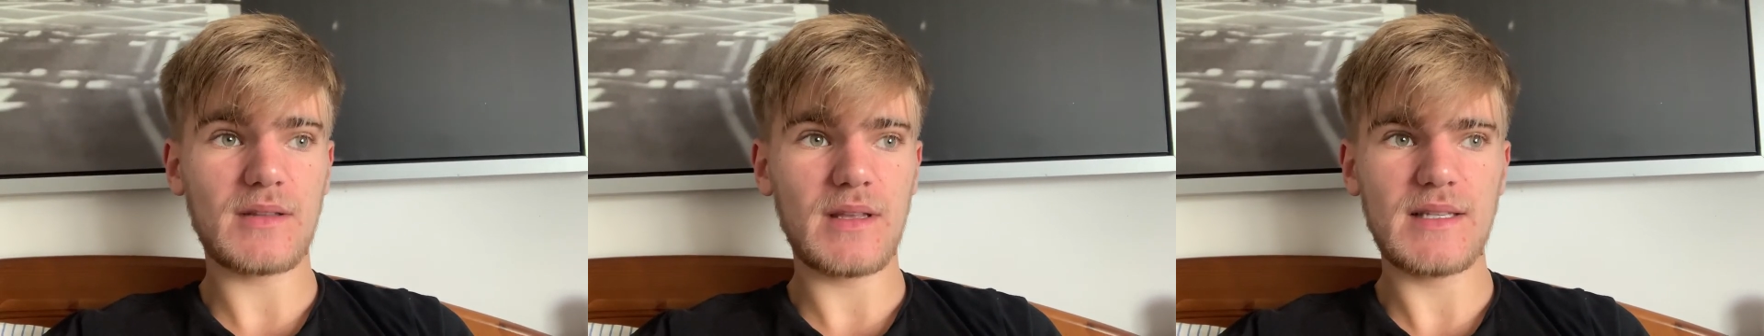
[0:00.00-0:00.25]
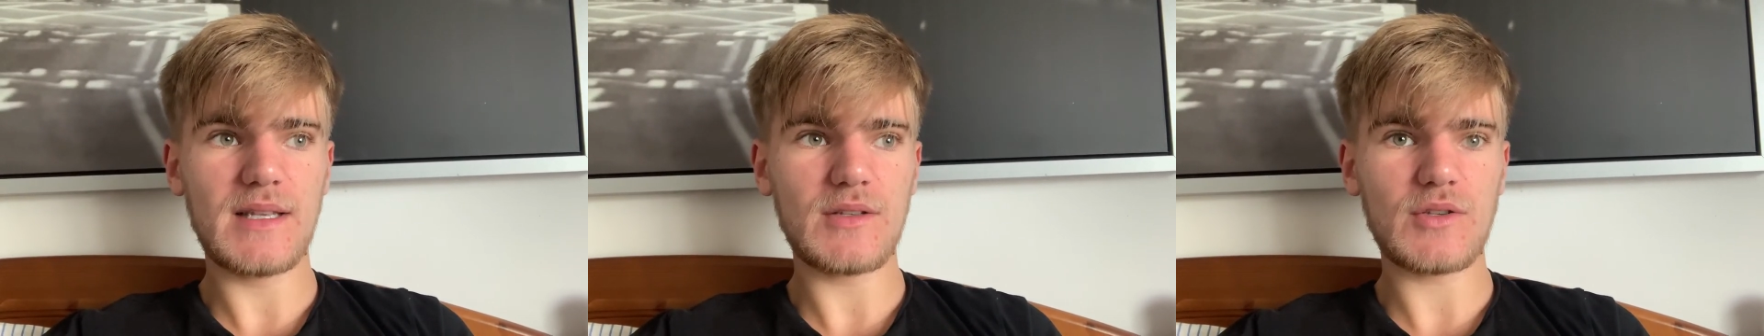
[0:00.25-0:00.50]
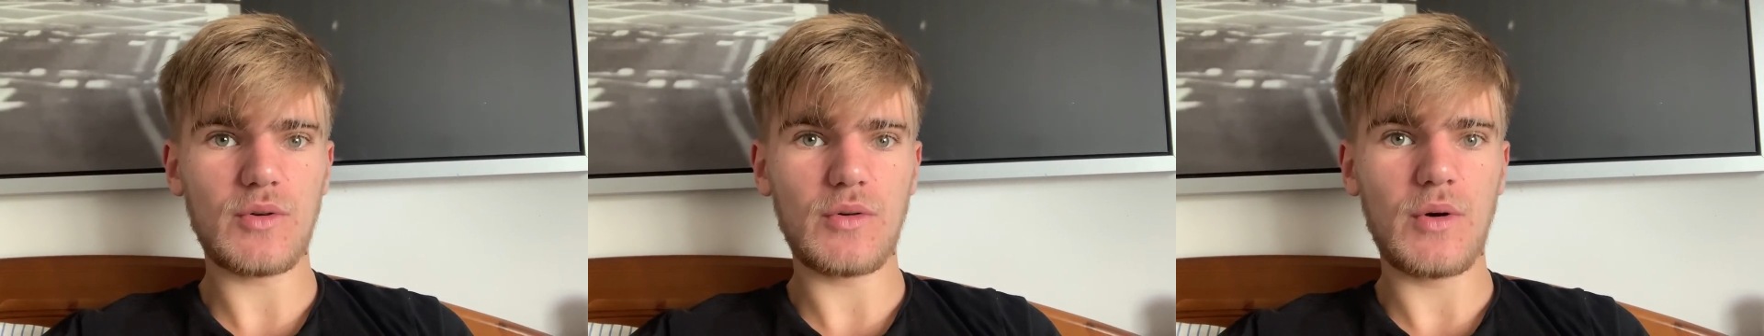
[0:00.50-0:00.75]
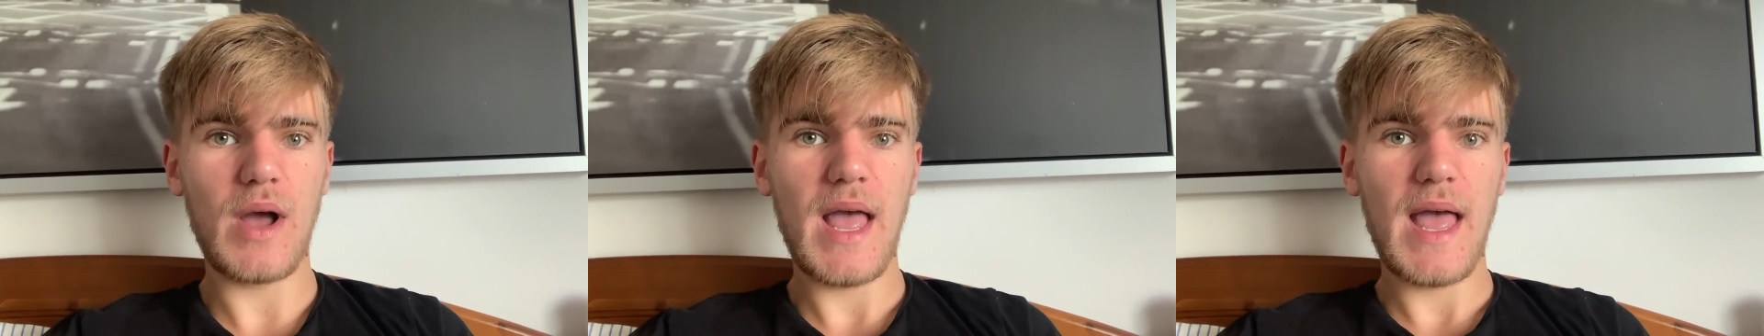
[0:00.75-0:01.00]
He didn't
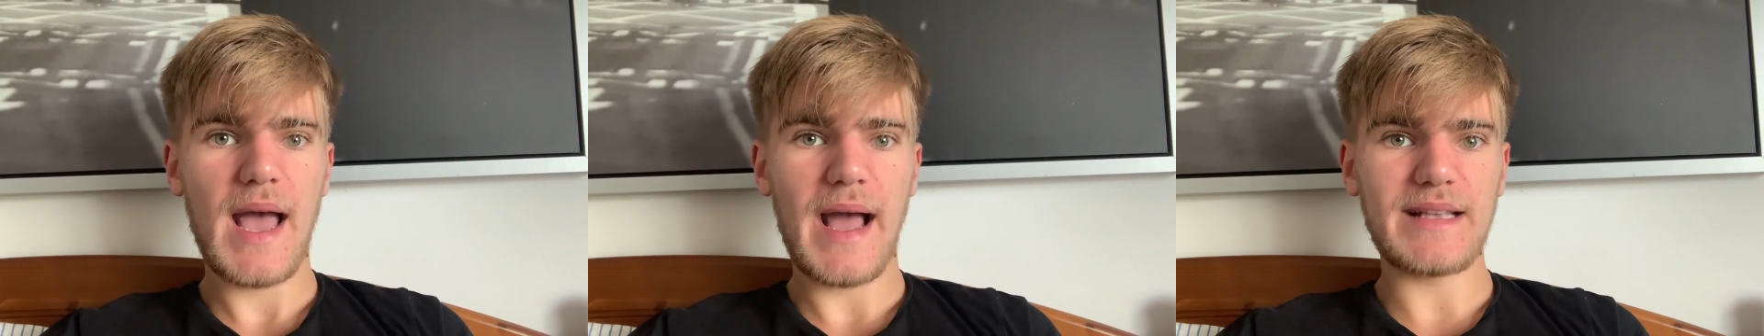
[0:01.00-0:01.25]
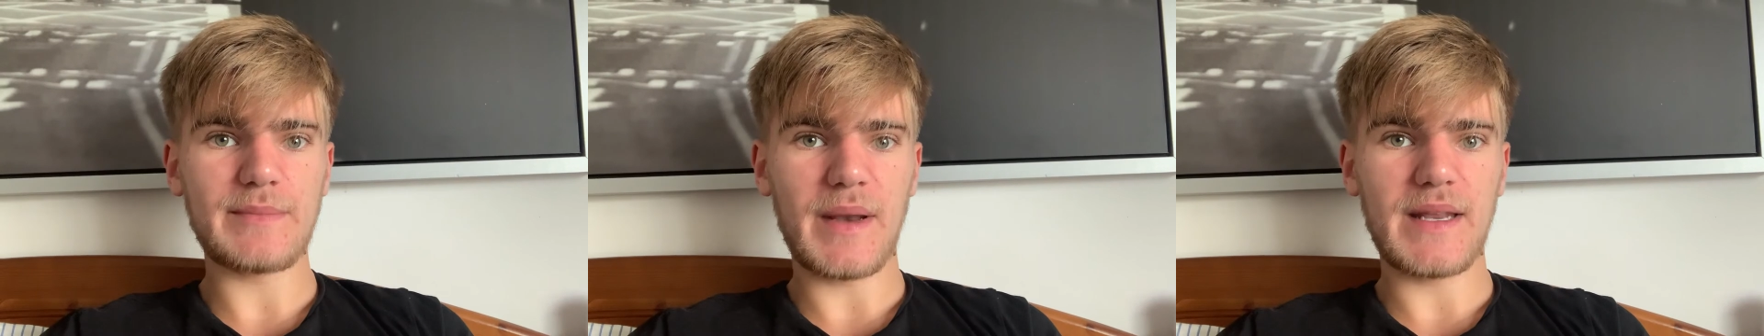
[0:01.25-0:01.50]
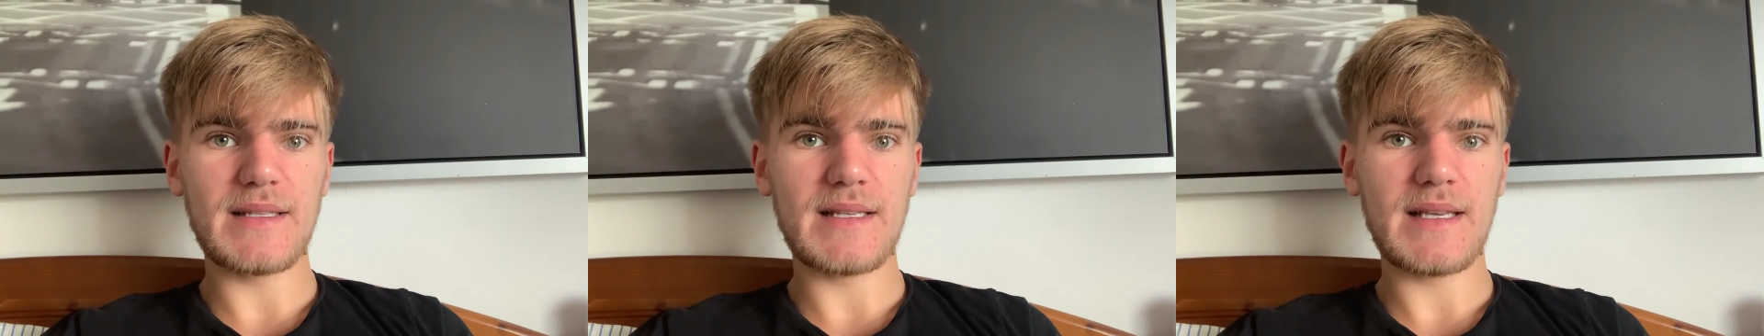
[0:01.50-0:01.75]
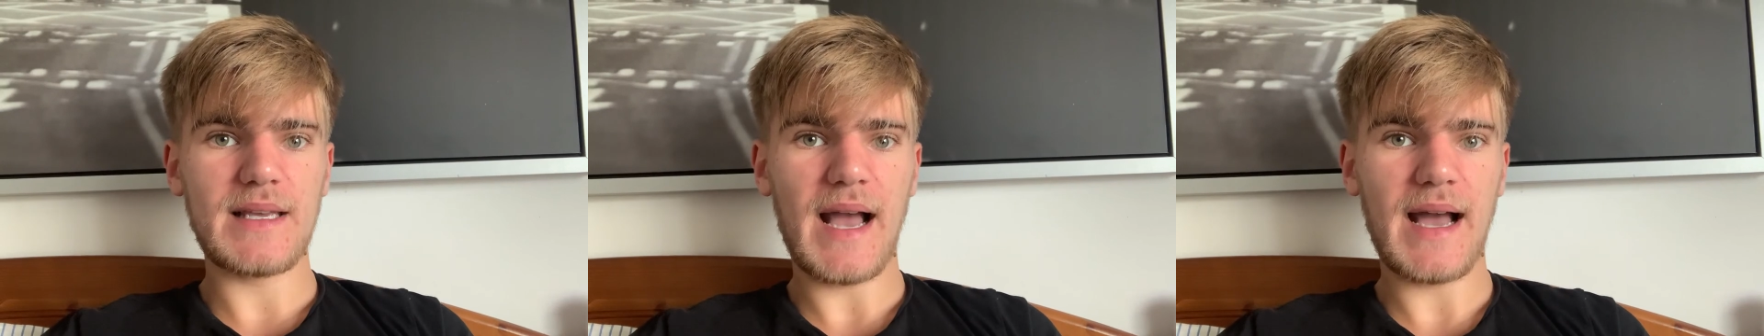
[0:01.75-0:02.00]
score as many as
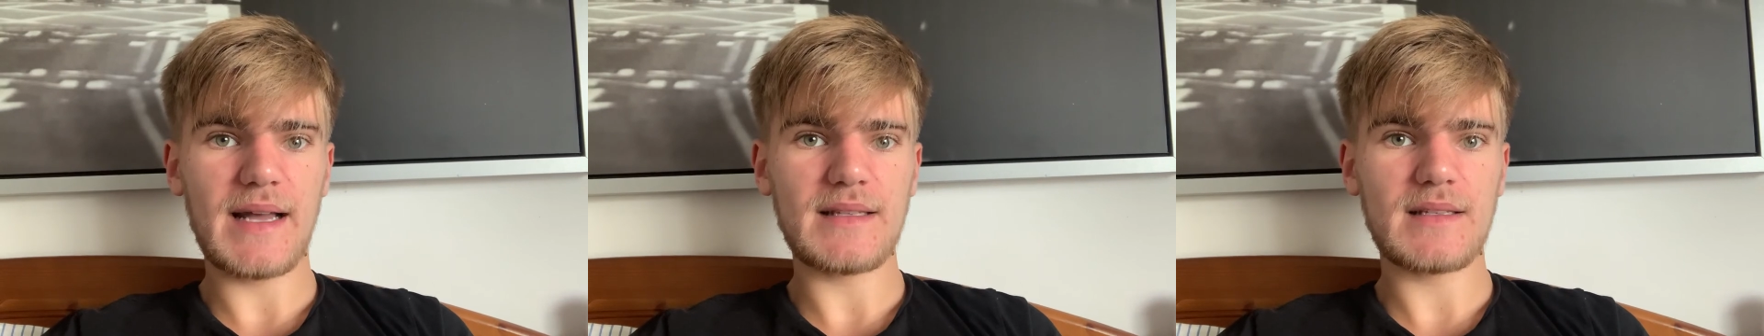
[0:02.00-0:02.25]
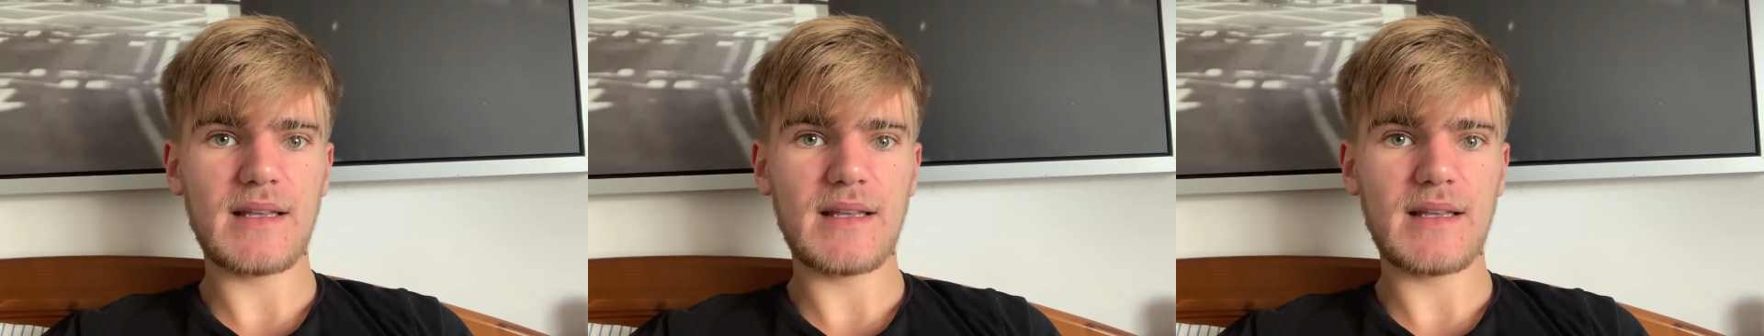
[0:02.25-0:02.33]
he had